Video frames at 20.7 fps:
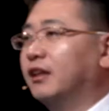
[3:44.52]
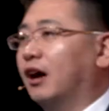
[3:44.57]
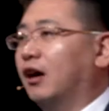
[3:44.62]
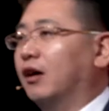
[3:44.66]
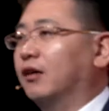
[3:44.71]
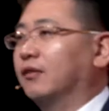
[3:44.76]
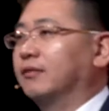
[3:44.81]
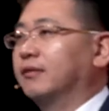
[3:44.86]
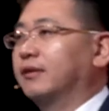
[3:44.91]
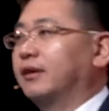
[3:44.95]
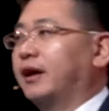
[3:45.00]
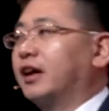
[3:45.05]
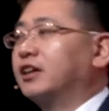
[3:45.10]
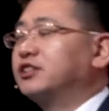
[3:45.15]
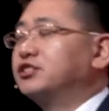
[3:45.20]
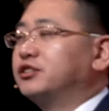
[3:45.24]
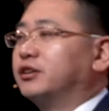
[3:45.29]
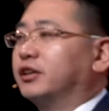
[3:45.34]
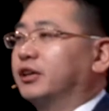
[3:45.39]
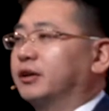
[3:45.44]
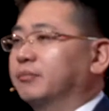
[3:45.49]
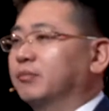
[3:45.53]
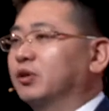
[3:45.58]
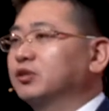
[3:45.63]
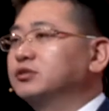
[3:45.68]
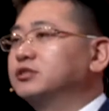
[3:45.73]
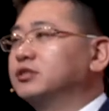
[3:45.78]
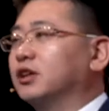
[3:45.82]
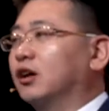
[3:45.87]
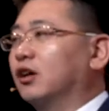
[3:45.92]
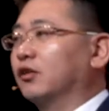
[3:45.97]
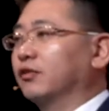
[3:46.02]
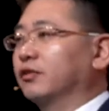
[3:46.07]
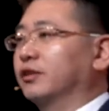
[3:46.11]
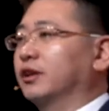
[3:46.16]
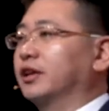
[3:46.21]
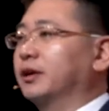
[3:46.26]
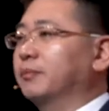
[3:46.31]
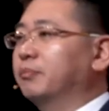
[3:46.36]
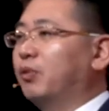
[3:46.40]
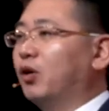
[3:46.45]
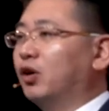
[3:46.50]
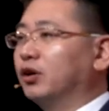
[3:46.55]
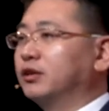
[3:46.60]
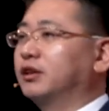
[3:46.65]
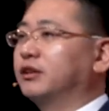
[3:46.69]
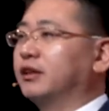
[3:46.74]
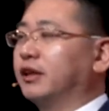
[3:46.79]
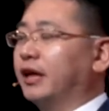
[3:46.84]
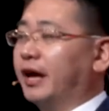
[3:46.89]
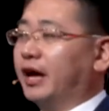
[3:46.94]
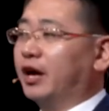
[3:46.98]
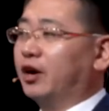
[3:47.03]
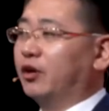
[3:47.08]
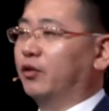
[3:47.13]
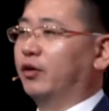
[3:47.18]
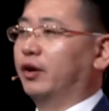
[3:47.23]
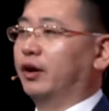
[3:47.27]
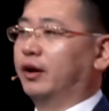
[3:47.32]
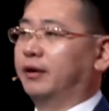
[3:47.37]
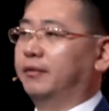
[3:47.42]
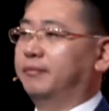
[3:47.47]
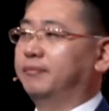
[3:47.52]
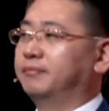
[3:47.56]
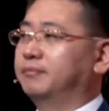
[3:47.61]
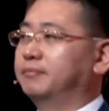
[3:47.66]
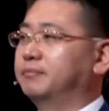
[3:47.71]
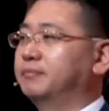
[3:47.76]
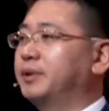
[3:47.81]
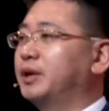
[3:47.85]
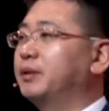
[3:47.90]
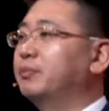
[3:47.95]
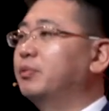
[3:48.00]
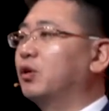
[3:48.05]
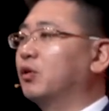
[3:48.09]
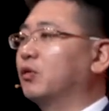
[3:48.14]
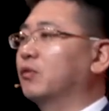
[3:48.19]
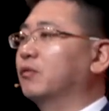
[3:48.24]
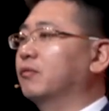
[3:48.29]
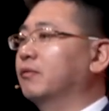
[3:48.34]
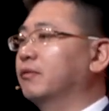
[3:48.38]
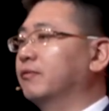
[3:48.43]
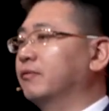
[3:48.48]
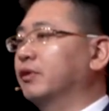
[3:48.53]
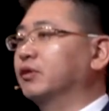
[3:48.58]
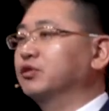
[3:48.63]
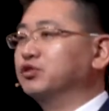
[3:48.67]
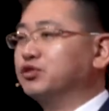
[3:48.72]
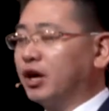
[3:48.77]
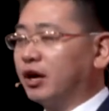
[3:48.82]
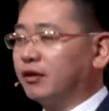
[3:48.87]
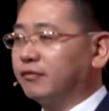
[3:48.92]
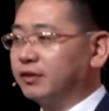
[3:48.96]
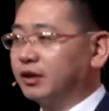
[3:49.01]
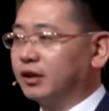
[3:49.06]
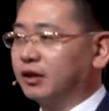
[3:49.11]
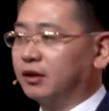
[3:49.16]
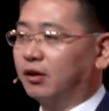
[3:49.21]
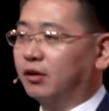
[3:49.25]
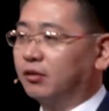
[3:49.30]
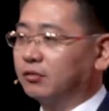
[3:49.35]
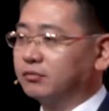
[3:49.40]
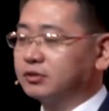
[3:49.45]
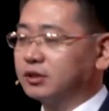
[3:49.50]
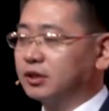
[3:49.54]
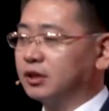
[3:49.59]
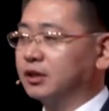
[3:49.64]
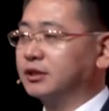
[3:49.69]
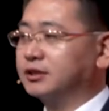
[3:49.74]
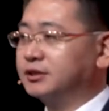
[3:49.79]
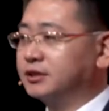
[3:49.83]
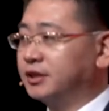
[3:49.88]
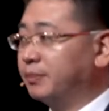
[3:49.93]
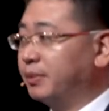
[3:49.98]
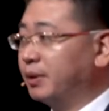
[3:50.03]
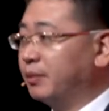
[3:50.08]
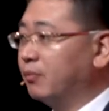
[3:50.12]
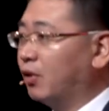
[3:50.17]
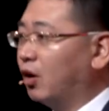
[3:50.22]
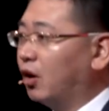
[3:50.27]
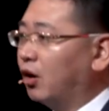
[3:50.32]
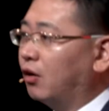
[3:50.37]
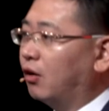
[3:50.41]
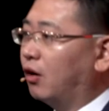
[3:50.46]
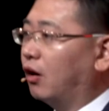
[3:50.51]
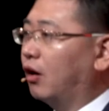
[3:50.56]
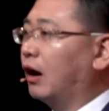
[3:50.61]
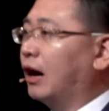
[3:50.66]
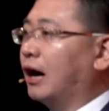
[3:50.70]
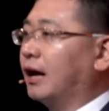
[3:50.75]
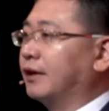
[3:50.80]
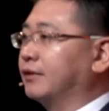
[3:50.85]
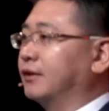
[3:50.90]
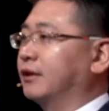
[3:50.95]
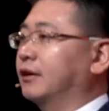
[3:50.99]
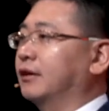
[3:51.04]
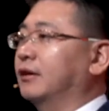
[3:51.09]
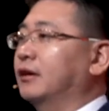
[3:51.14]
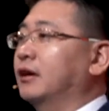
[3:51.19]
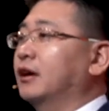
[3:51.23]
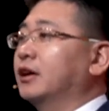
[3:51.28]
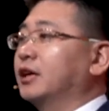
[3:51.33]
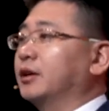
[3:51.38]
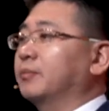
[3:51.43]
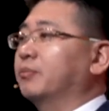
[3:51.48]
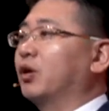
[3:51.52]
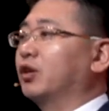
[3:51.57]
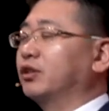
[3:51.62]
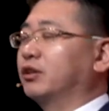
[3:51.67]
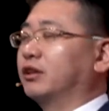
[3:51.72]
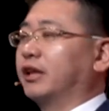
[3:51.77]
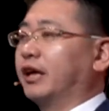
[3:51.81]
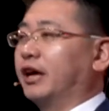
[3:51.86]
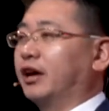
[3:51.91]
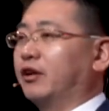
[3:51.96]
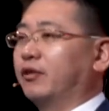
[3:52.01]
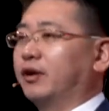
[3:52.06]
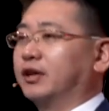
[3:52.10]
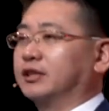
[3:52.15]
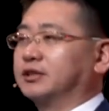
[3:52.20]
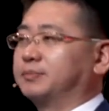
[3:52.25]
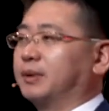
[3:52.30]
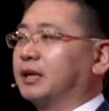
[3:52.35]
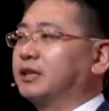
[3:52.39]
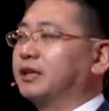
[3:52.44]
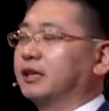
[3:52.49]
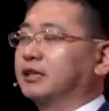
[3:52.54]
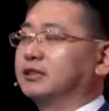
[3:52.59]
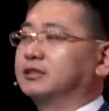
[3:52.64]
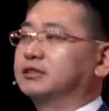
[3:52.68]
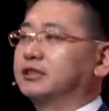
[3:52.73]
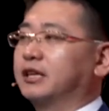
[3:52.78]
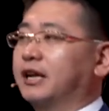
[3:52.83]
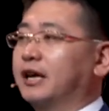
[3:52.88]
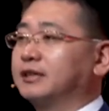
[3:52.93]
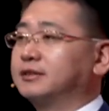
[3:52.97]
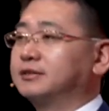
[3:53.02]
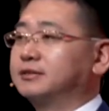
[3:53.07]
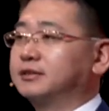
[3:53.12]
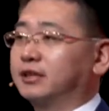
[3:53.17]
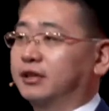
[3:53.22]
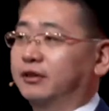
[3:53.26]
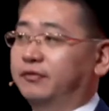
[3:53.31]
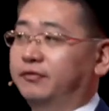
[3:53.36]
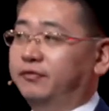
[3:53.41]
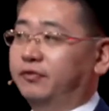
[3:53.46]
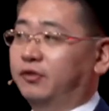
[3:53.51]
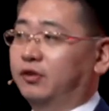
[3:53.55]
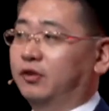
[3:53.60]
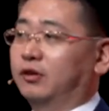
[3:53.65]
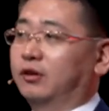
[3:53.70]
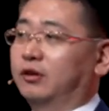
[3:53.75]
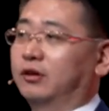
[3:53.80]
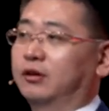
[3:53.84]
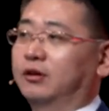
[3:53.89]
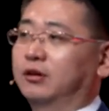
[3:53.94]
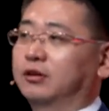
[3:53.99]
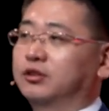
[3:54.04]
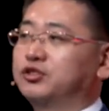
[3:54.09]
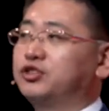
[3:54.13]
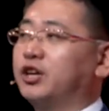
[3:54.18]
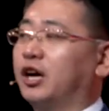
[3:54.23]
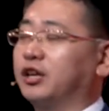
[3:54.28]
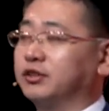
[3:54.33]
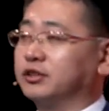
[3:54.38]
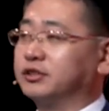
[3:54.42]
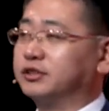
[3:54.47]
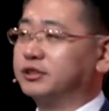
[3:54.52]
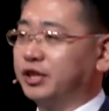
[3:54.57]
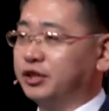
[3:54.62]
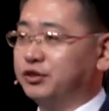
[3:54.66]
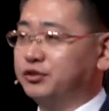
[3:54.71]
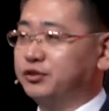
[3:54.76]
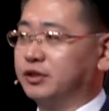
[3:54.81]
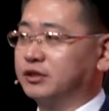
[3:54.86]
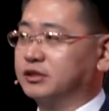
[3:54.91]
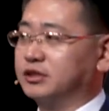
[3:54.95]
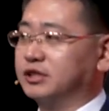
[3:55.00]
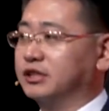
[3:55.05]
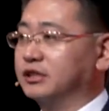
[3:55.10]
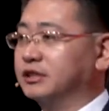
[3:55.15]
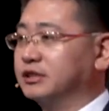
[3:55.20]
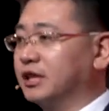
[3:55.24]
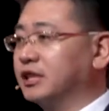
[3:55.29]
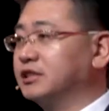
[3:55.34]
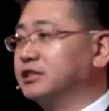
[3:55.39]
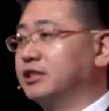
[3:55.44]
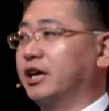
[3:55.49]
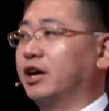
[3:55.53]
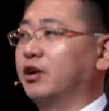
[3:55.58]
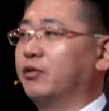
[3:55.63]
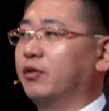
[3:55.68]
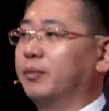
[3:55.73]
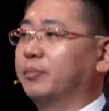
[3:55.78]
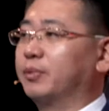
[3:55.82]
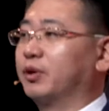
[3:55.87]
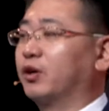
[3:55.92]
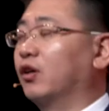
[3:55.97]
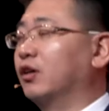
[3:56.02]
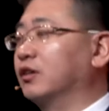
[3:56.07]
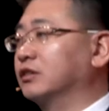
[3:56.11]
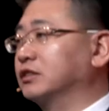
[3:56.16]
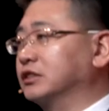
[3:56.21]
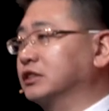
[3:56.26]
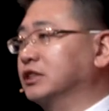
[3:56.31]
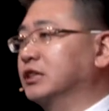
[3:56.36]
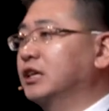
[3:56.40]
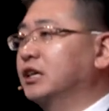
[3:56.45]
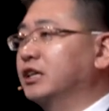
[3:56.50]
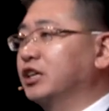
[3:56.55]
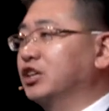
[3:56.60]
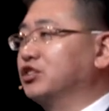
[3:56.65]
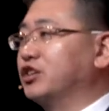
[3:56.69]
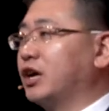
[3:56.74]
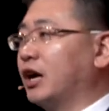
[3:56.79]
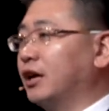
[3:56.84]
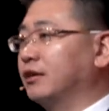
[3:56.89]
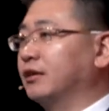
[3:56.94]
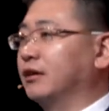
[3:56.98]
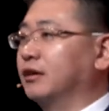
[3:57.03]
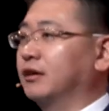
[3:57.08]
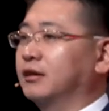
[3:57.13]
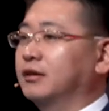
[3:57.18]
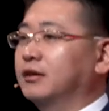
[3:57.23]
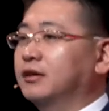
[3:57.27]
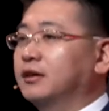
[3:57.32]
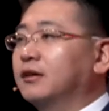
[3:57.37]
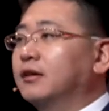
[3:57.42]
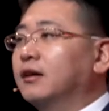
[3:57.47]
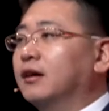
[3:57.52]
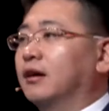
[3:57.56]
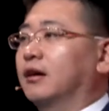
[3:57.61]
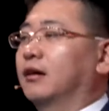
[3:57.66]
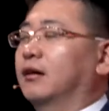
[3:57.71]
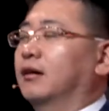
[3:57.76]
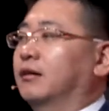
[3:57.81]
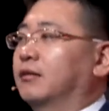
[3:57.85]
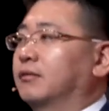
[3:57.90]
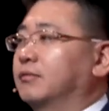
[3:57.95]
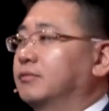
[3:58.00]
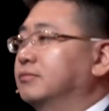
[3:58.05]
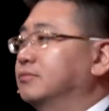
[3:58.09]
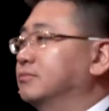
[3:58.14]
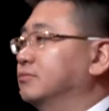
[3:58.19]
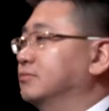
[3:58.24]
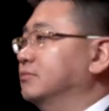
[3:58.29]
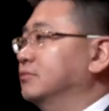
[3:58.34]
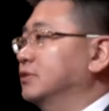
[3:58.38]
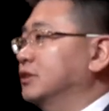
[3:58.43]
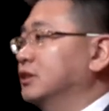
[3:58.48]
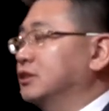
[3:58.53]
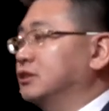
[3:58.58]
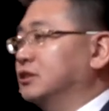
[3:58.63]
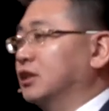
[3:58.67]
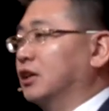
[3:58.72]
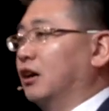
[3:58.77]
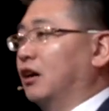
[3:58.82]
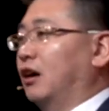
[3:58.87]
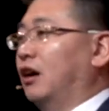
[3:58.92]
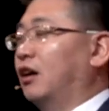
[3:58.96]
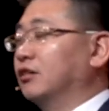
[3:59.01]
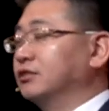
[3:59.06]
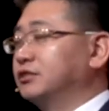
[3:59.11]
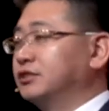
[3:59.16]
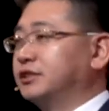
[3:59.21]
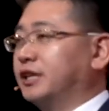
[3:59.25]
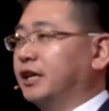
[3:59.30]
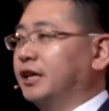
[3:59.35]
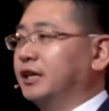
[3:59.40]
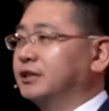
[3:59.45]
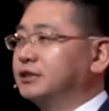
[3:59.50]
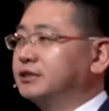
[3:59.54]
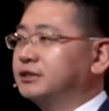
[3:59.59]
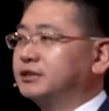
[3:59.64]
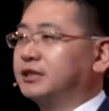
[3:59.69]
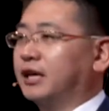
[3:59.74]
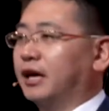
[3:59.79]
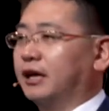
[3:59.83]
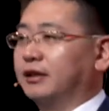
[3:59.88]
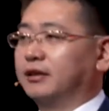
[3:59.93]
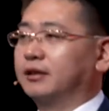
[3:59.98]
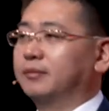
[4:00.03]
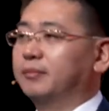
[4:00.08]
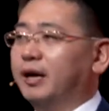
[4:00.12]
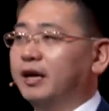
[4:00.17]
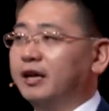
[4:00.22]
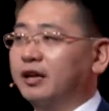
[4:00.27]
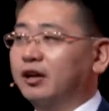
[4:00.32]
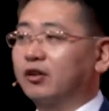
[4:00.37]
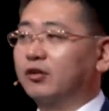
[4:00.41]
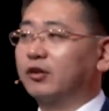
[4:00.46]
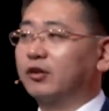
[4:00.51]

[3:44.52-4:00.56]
now, actually most of the important area, people will drive on the CP mall or other important areas, but it's less for charger stations in this area, because in China, the house stays and many